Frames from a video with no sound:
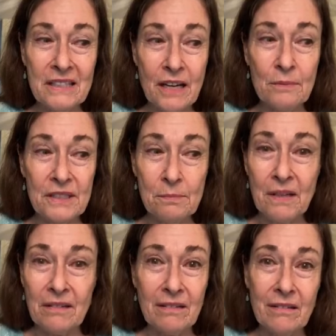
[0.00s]
my time is
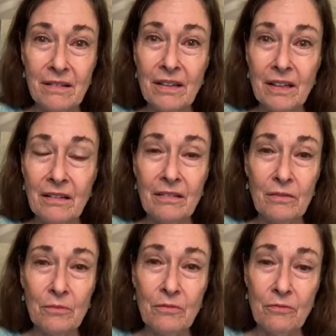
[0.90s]
spent
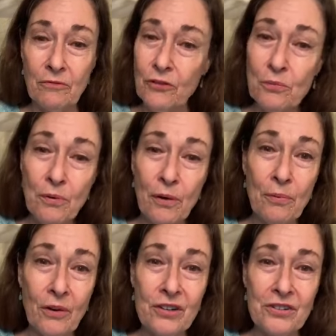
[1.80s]
in food
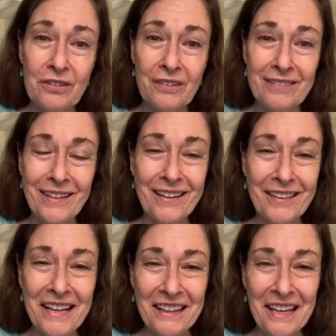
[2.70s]
preparation, because I
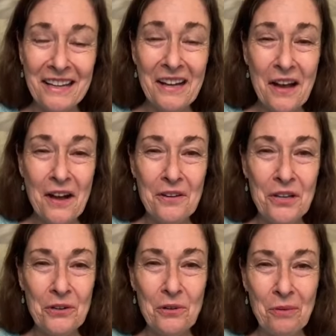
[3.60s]
think that,
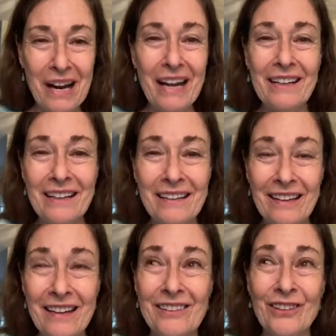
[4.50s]
you know, the way I
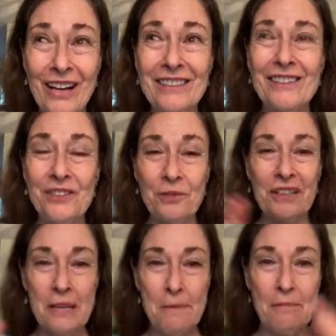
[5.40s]
eat has a lot to do
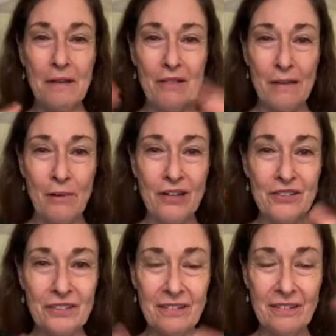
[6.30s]
with keeping my
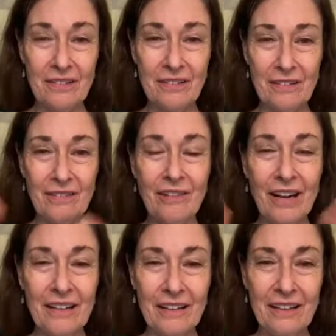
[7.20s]
vibration.
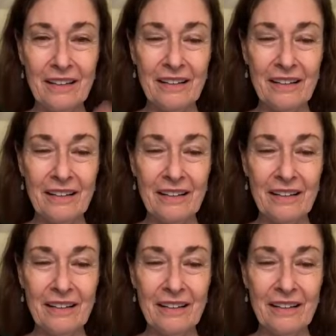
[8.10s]
Right.